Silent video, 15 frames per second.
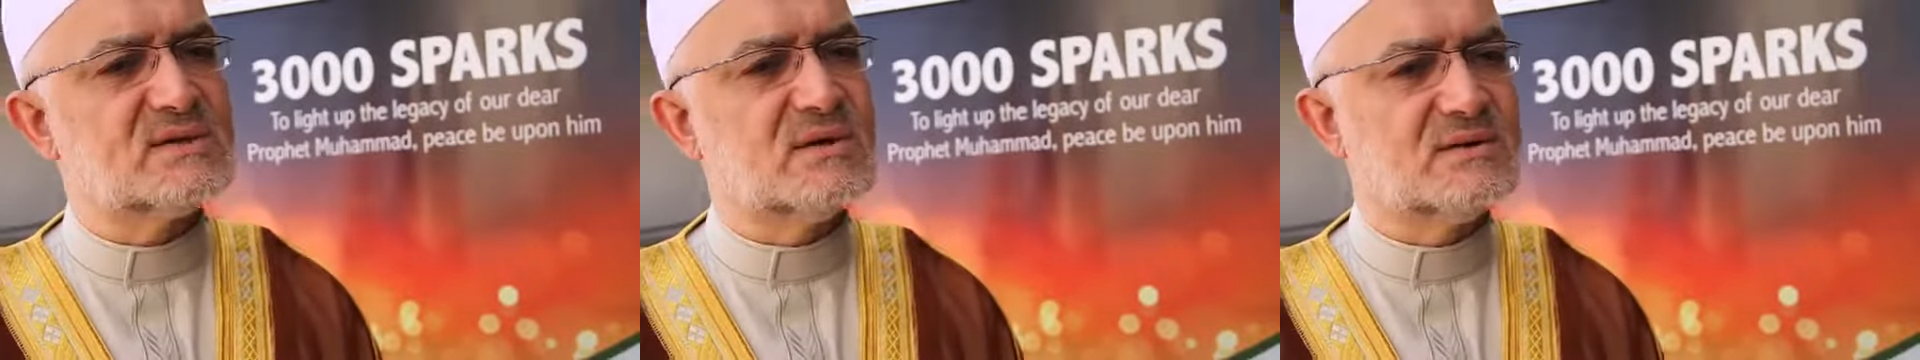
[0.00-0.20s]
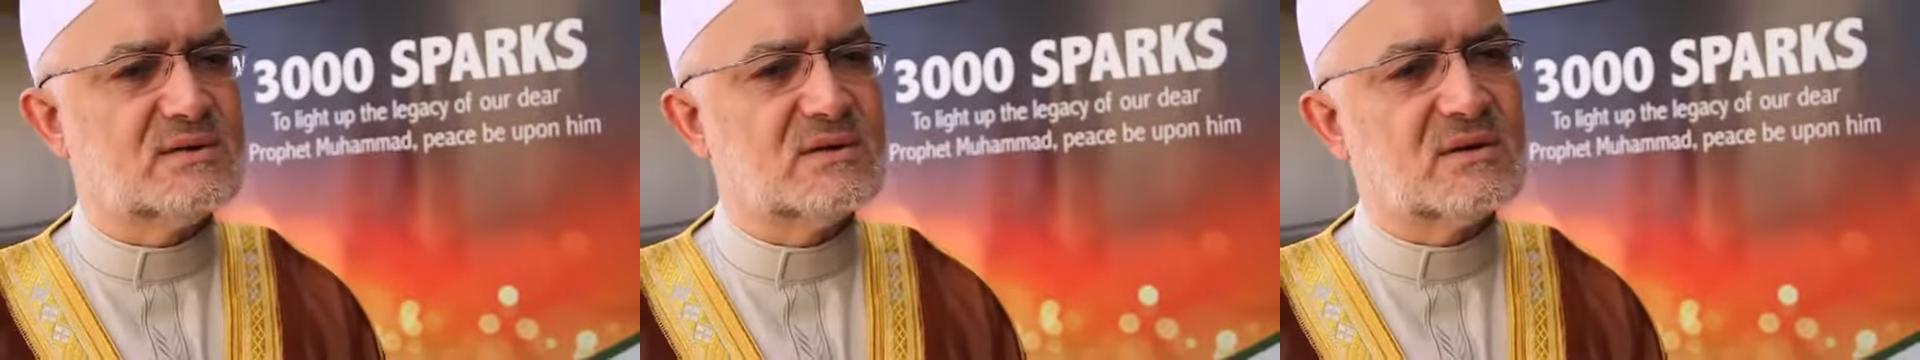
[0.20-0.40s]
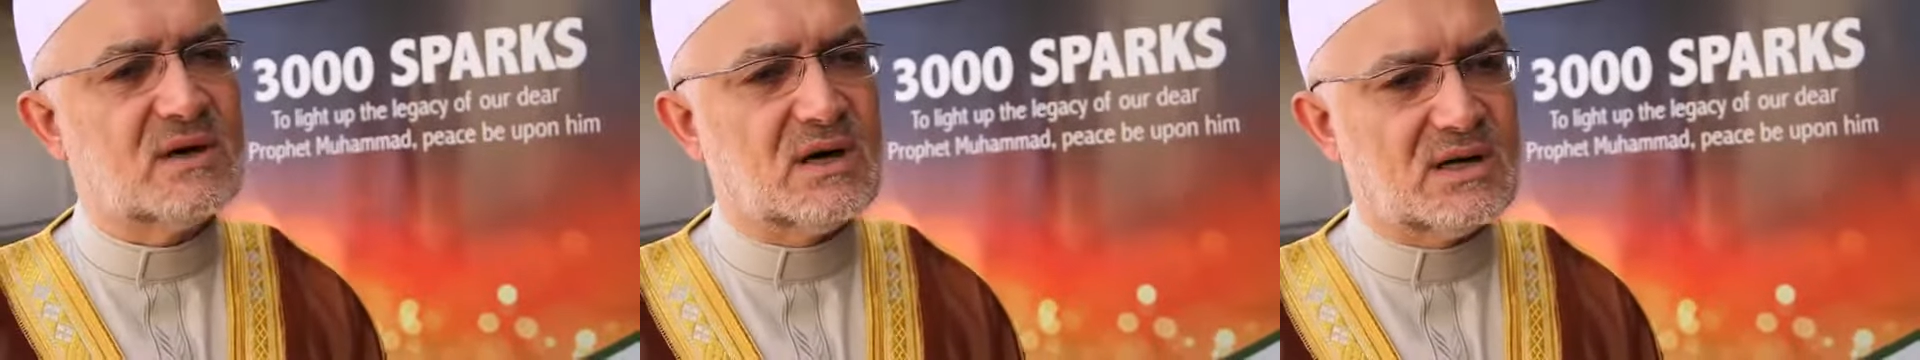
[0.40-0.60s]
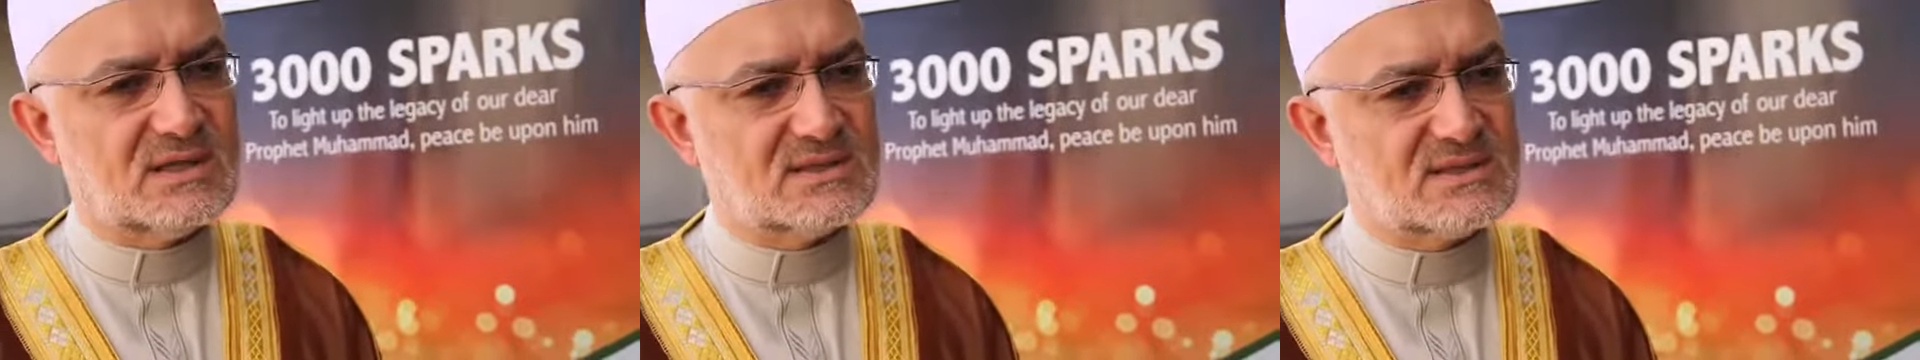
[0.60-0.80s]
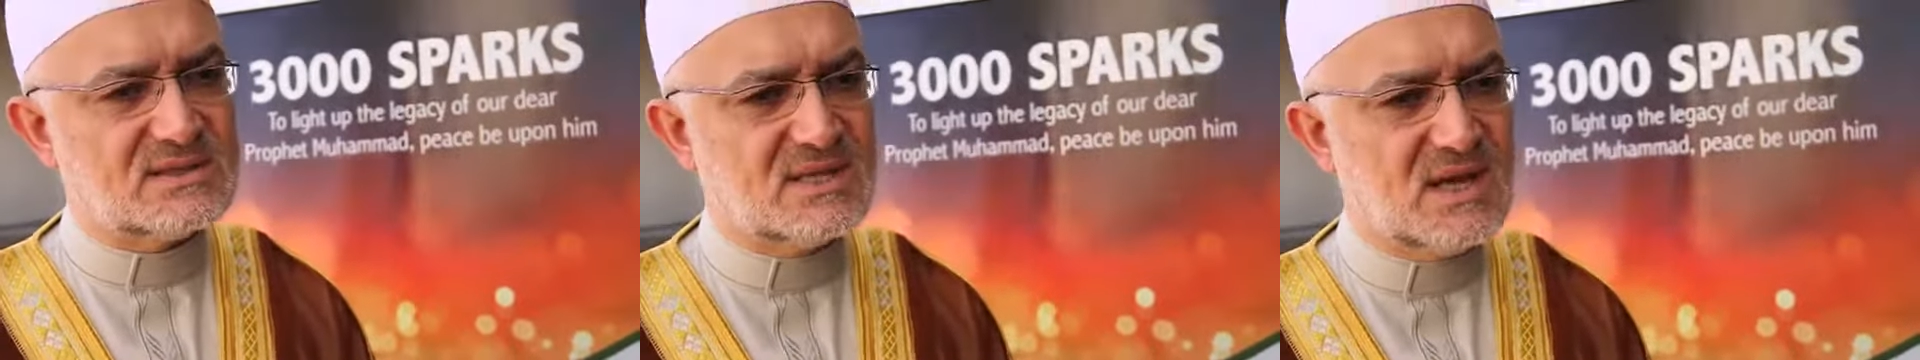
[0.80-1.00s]
on your
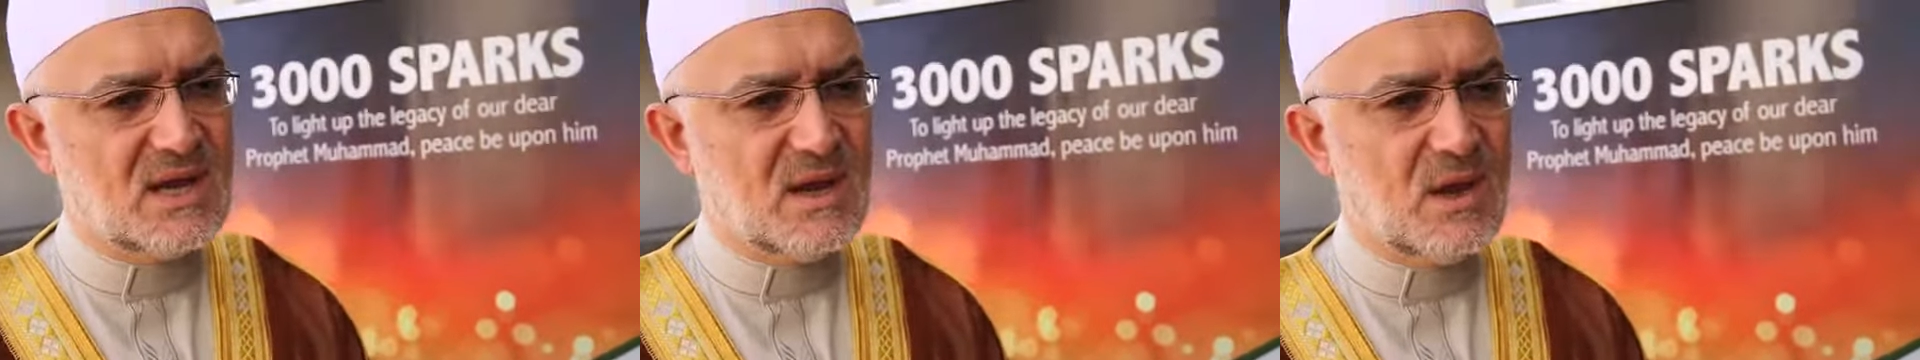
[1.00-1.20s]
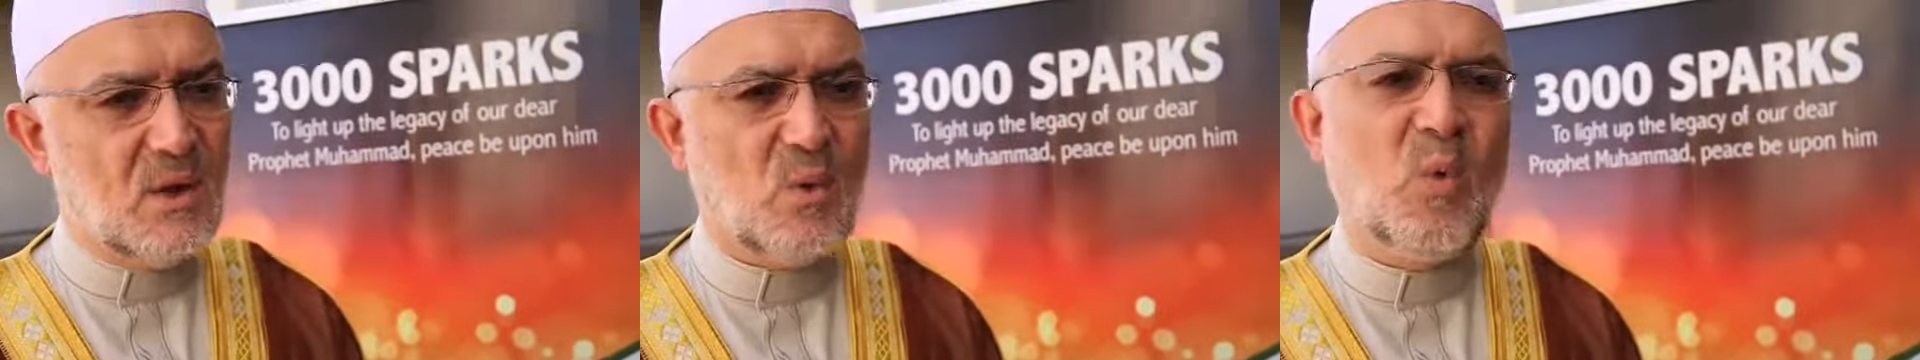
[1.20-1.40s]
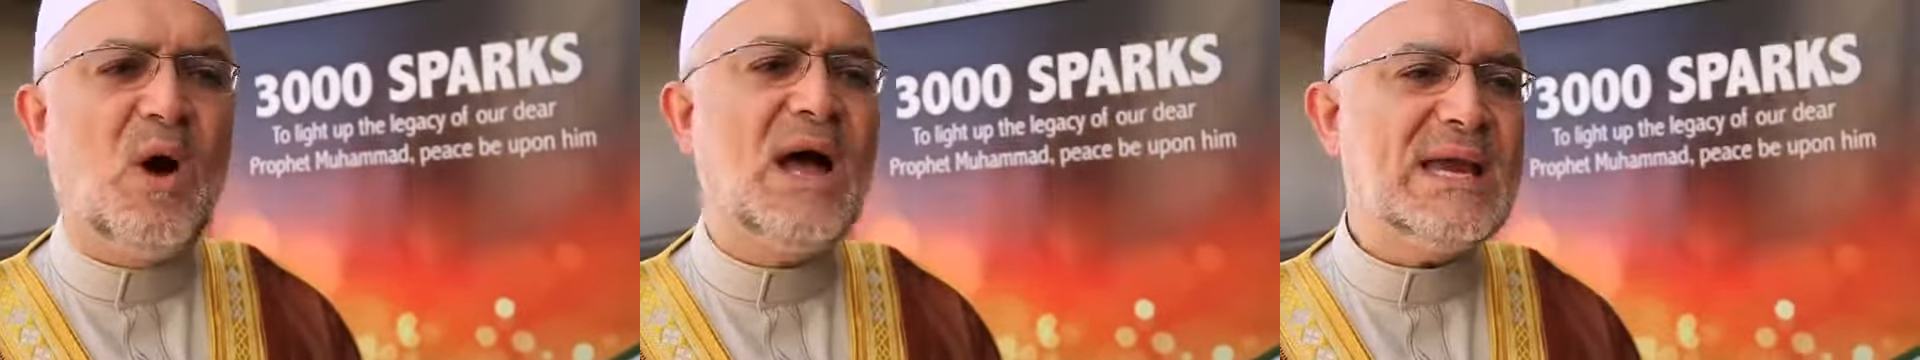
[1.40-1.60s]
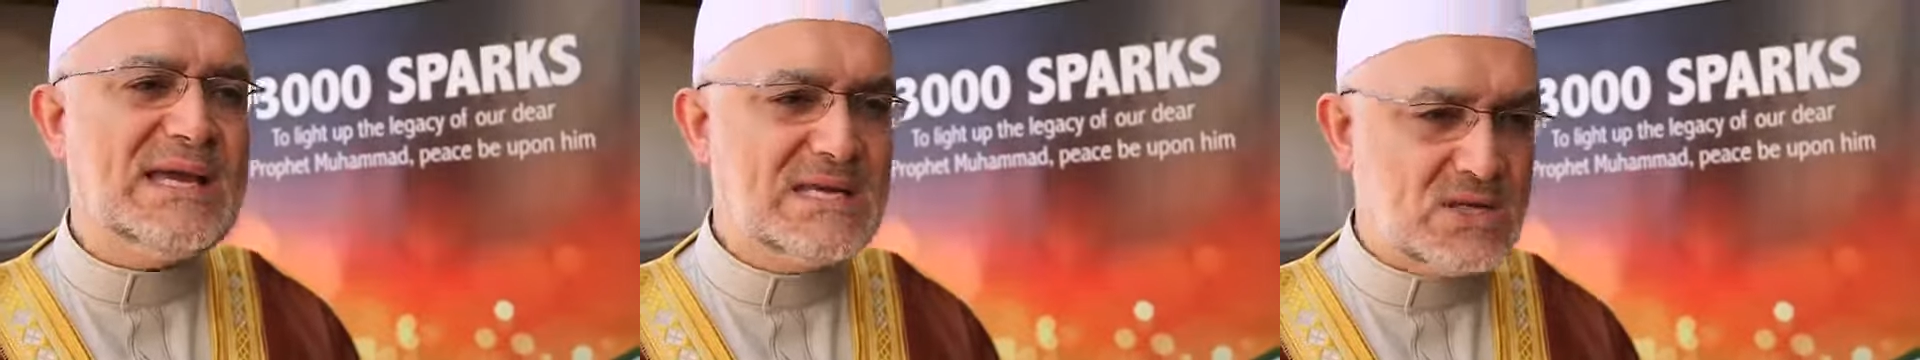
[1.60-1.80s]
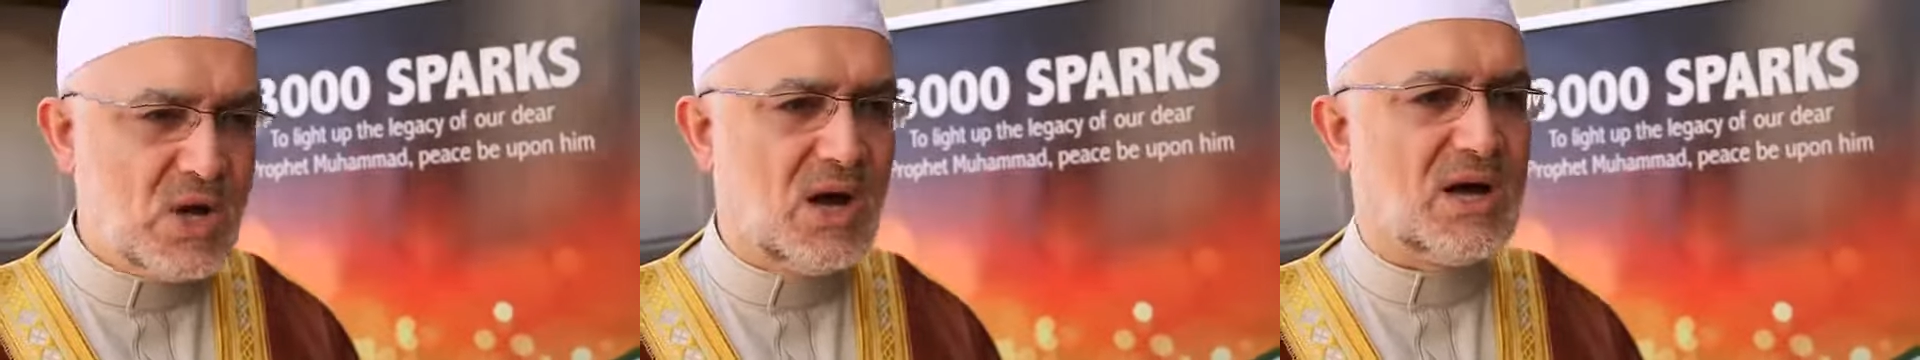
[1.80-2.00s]
hearts, why
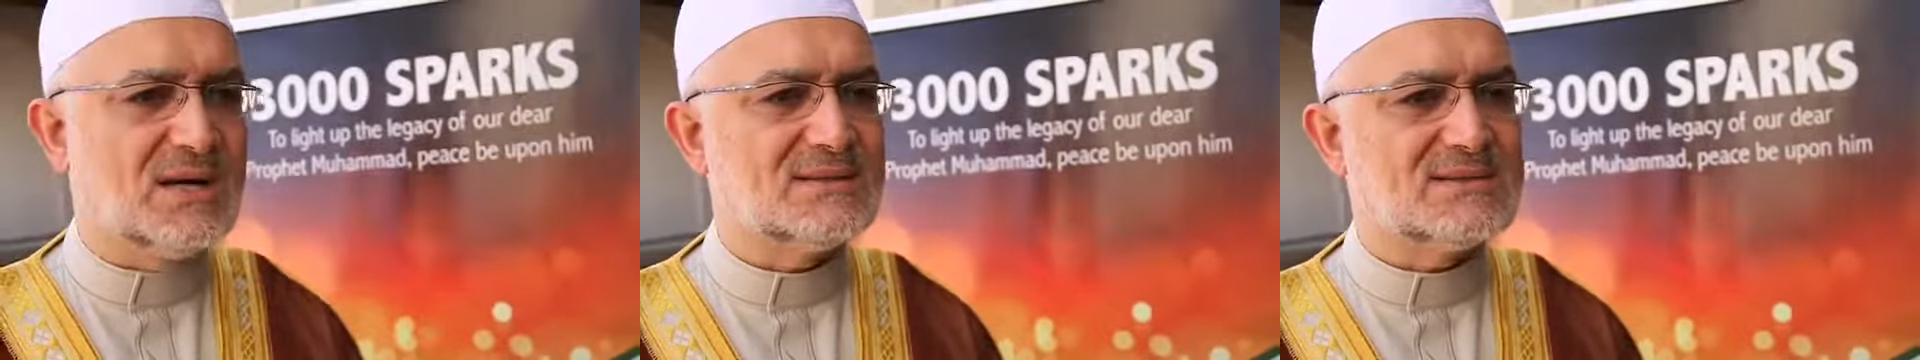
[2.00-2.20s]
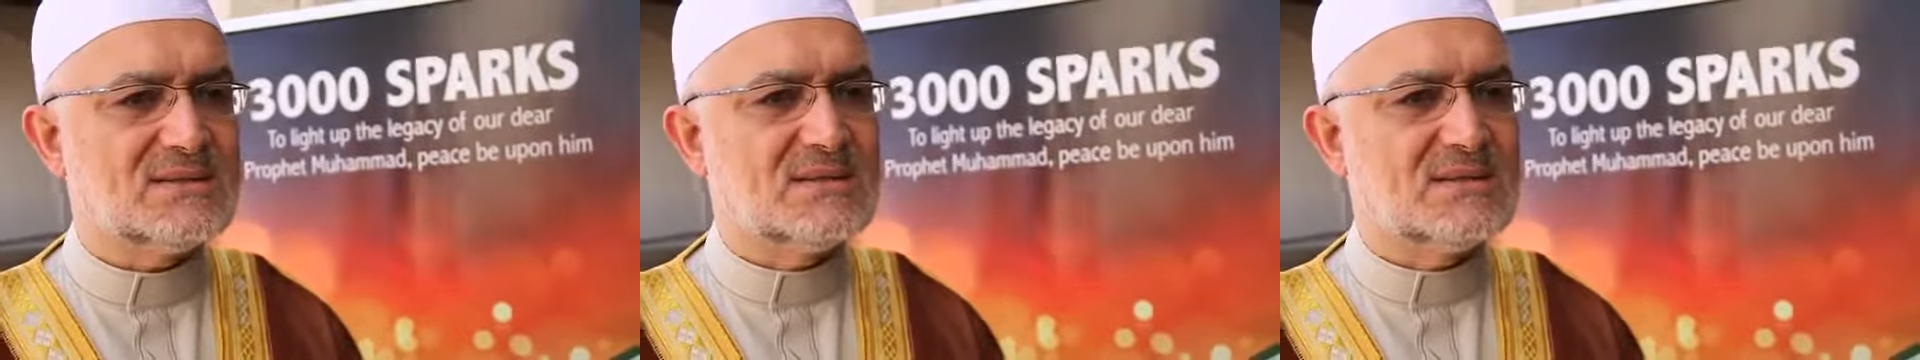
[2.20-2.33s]
not